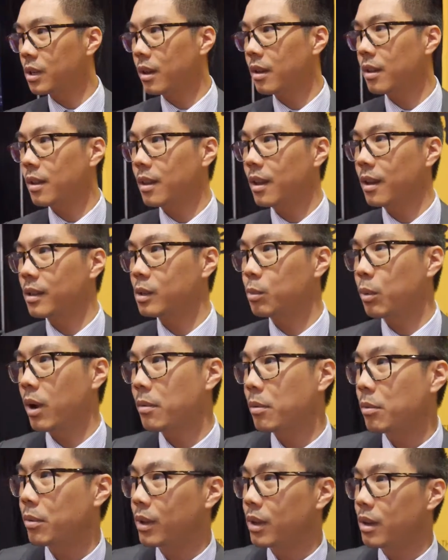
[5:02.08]
say that that's
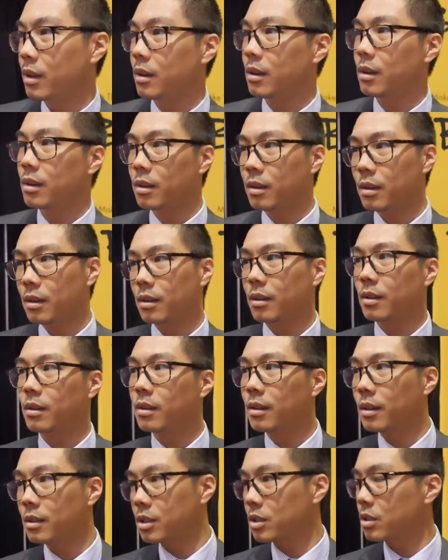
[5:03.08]
probably
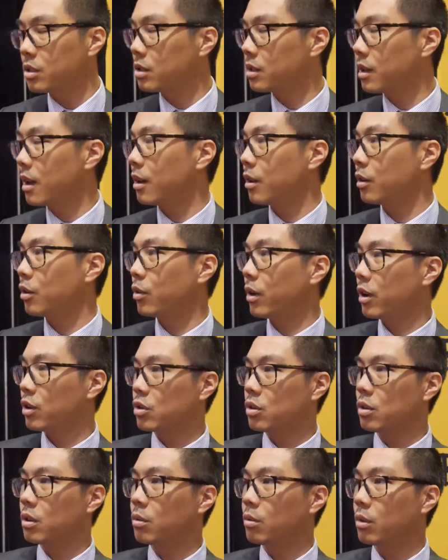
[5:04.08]
that's just not a
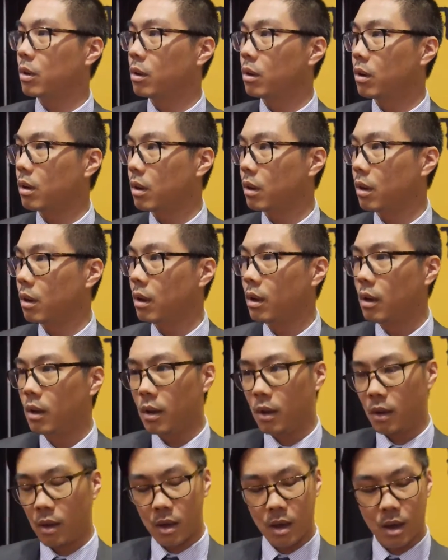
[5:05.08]
direction that we're looking
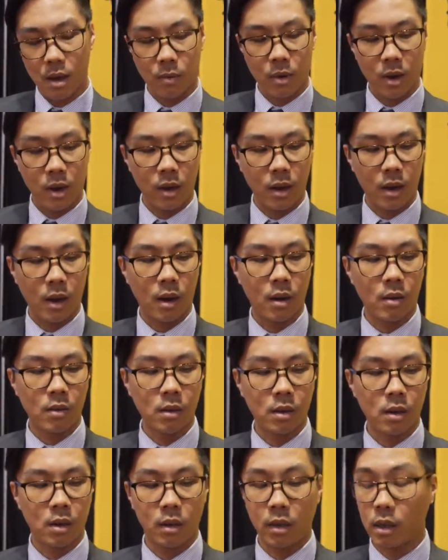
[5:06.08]
at right
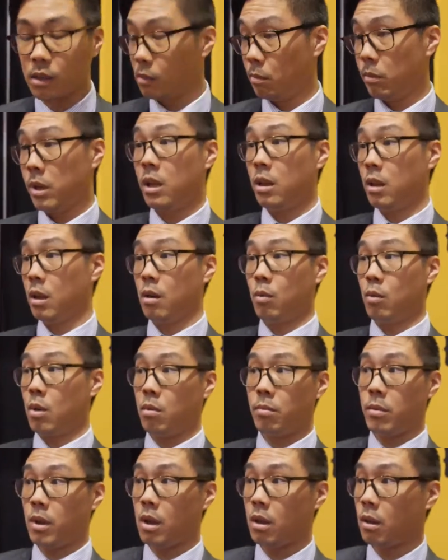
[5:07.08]
now. It doesn't mean that it
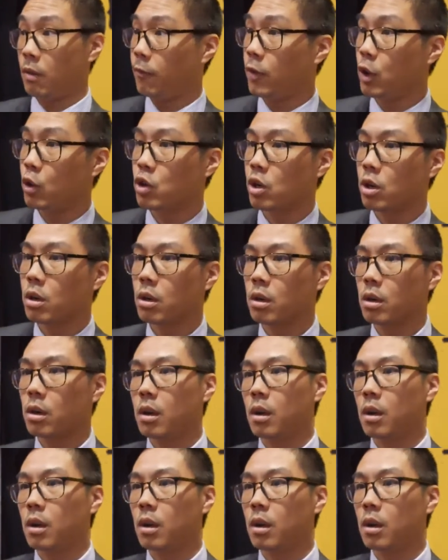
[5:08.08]
won't be in the future.